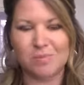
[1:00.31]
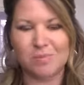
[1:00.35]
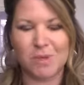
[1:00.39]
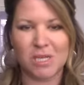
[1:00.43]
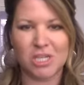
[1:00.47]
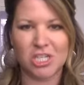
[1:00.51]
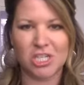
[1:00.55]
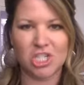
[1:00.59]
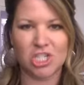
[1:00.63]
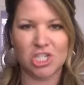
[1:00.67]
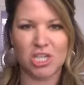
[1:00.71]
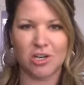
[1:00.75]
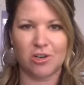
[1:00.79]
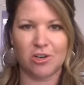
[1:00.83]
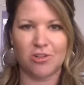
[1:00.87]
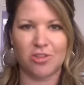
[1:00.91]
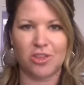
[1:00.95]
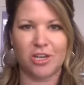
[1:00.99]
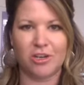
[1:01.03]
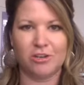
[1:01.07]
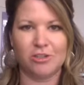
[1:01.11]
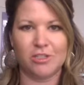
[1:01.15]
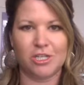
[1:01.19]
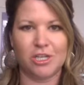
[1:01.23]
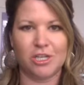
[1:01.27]
been shared
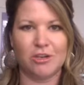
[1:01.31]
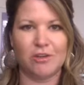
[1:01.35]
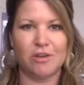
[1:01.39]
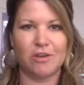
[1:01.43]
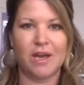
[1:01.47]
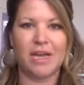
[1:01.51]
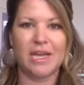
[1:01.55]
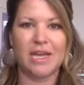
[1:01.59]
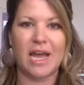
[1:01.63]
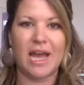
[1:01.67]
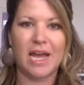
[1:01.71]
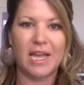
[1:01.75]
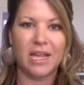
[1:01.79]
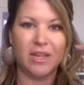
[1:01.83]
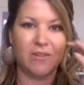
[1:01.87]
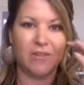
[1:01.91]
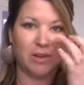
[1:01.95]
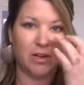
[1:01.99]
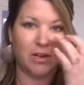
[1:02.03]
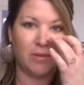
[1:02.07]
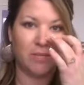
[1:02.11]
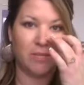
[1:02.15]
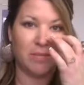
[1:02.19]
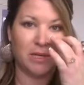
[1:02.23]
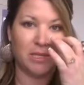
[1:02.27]
there. So I highly
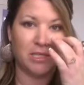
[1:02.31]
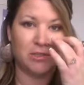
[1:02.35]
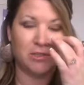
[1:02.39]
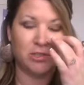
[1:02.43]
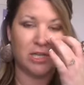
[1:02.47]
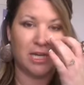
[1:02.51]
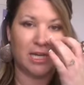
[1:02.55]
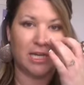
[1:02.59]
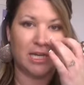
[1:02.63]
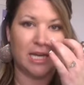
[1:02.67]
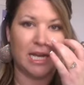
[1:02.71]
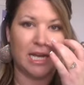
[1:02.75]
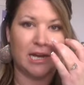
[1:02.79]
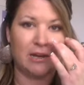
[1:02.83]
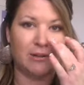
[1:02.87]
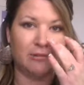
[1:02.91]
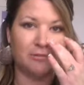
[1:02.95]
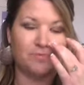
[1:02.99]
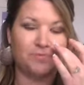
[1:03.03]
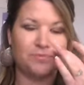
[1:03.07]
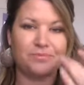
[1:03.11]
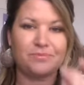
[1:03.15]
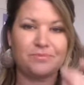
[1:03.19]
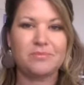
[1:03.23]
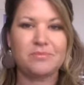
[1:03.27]
recommend you check it out.